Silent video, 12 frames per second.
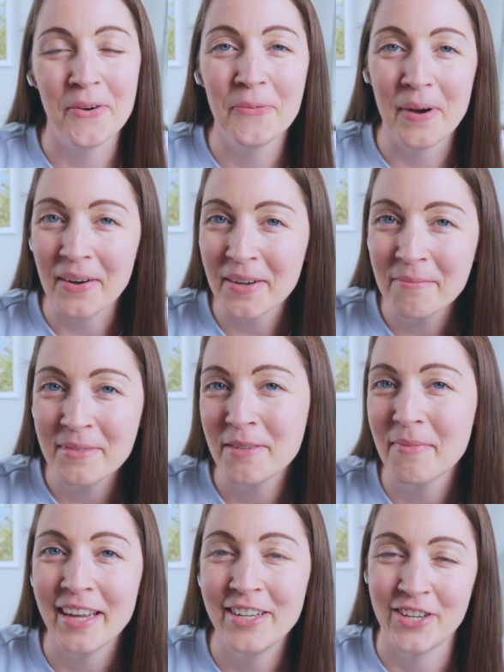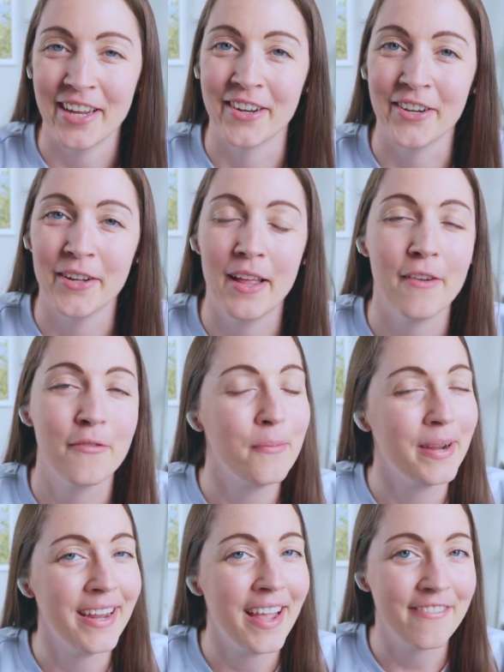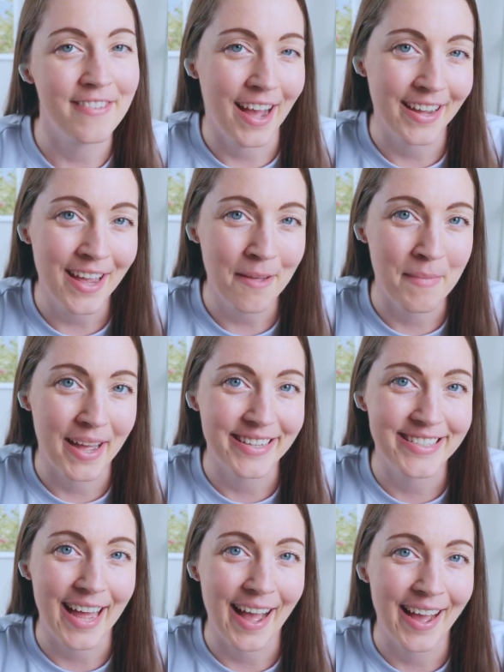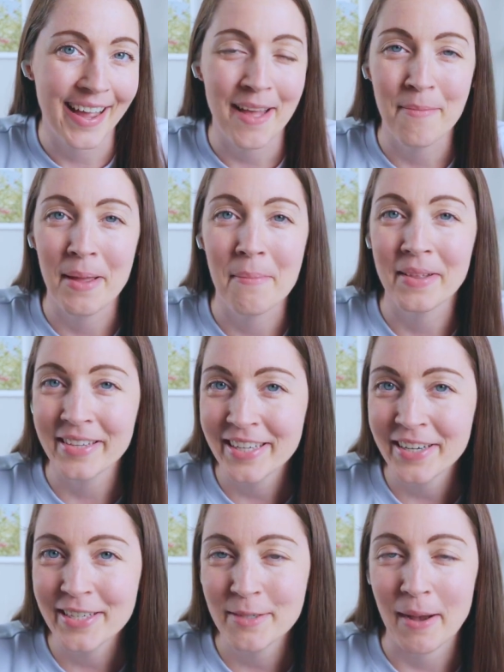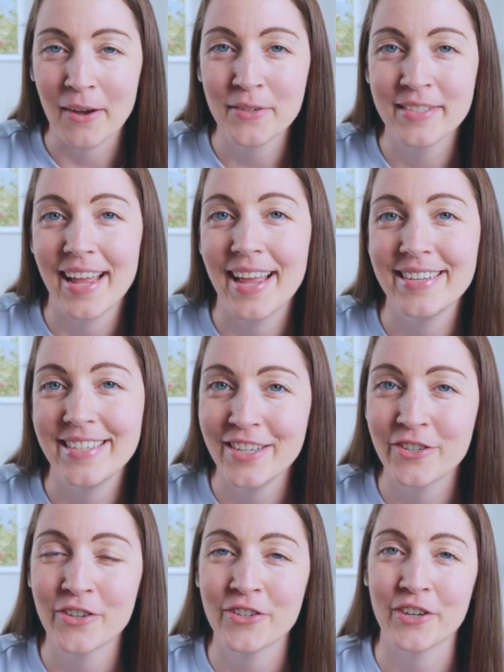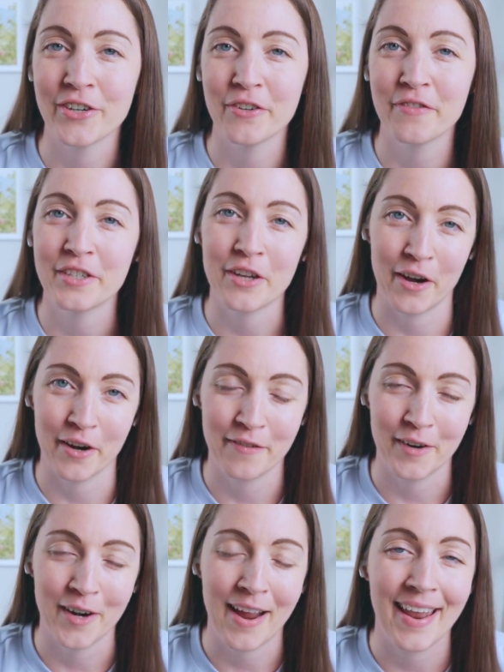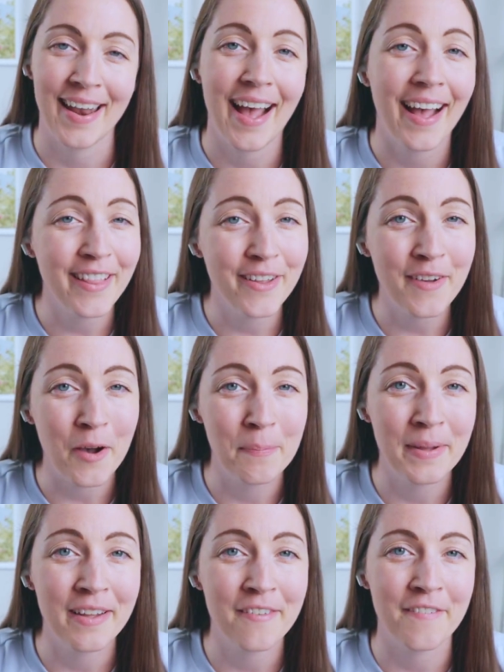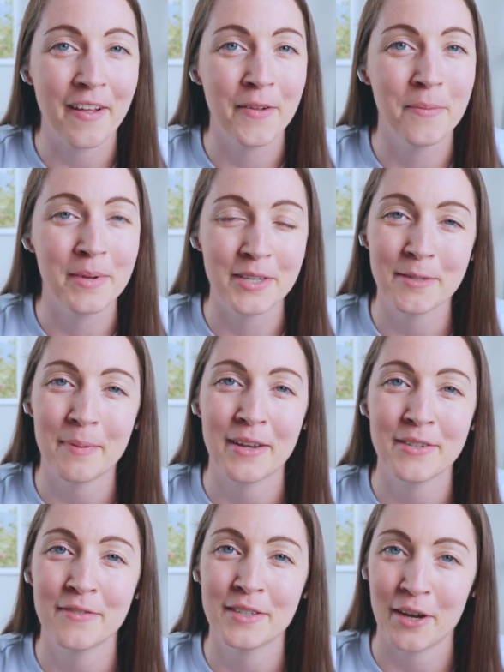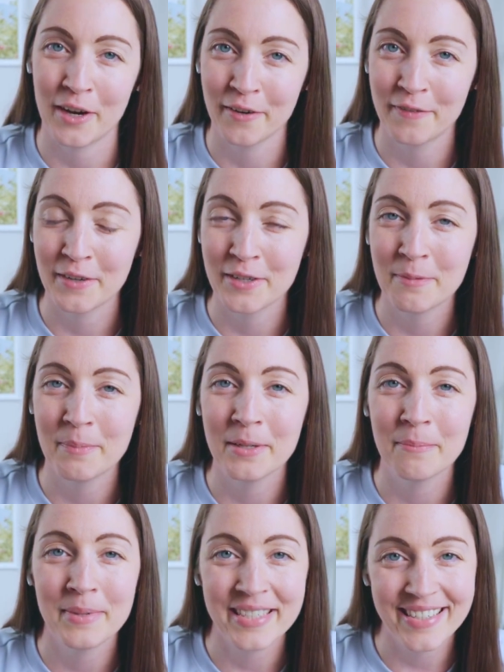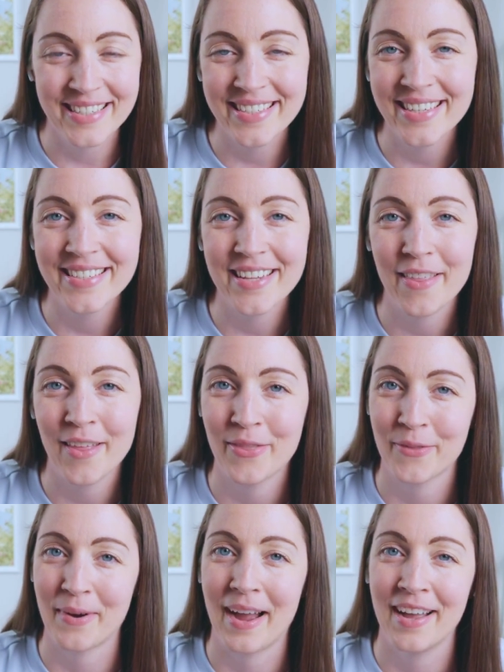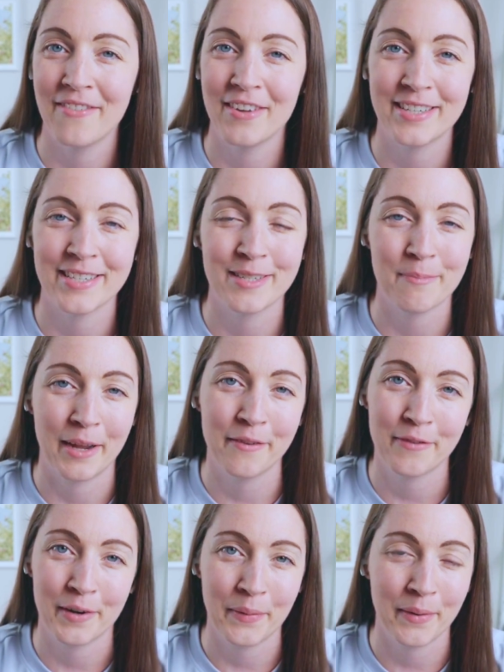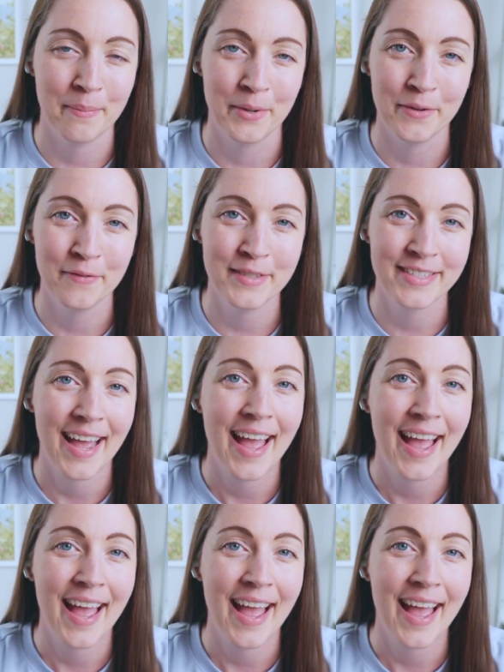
Welcome to my channel. If we have not yet met, I am a military spouse and teacher turned photographer, and I love helping fellow Milspouse photographers build businesses that thrive despite frequent moves.